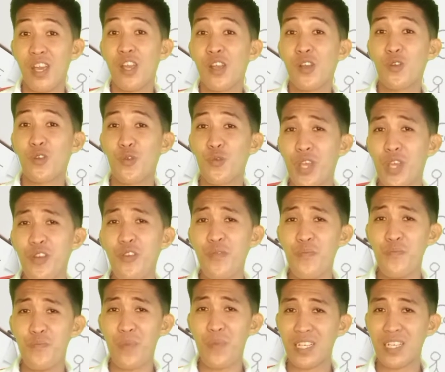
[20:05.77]

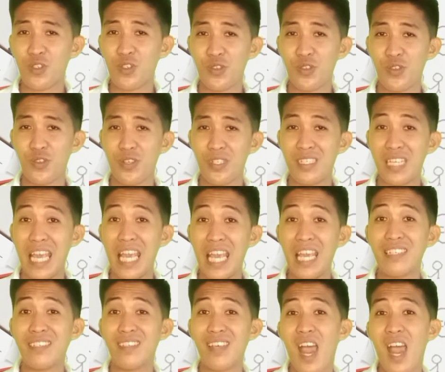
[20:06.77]
Greener pastures
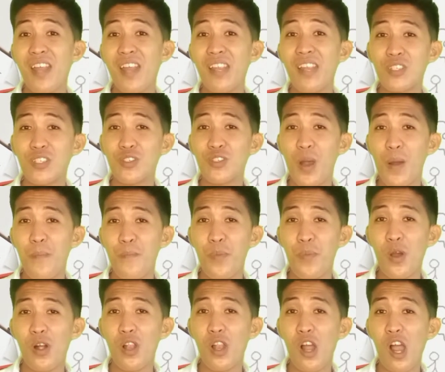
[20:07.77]
is an
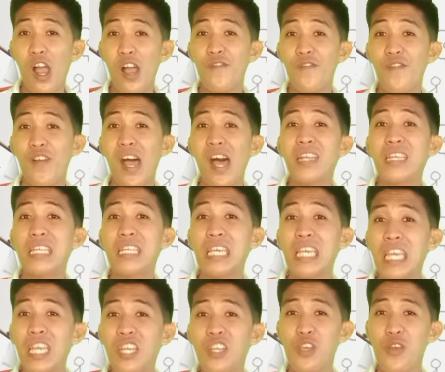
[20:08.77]
example of an
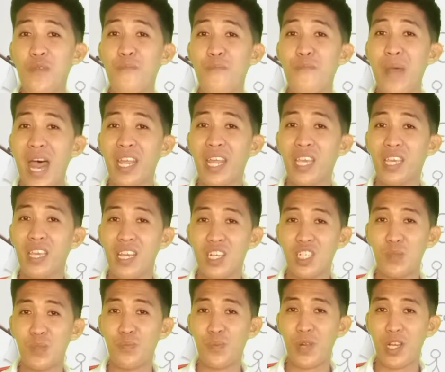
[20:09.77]
idiomatic
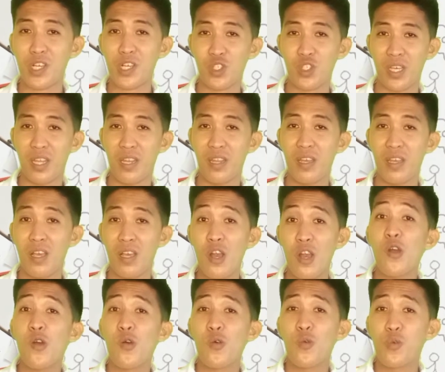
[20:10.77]
expression,
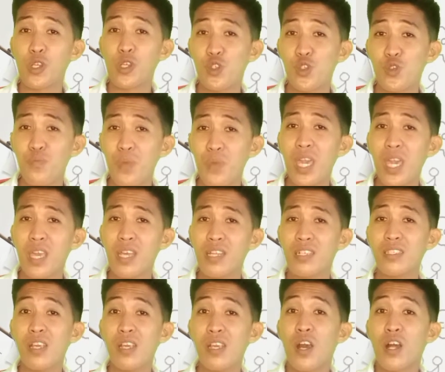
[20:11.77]
which
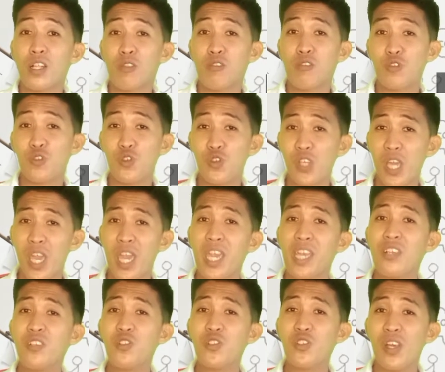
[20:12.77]
means To
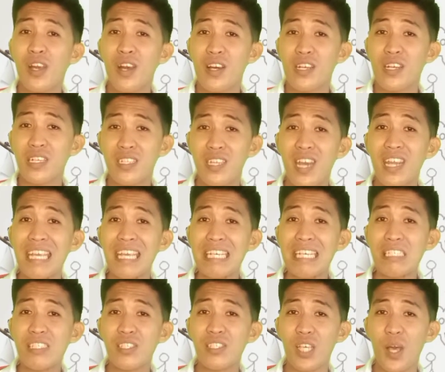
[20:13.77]
change, that
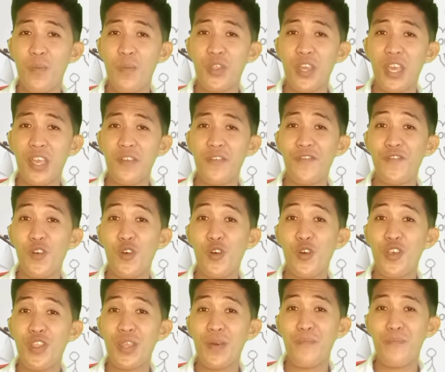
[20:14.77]
is something
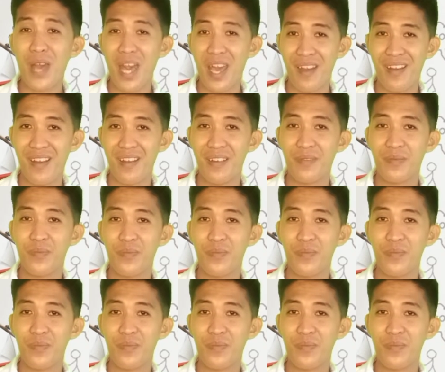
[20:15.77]
for the better.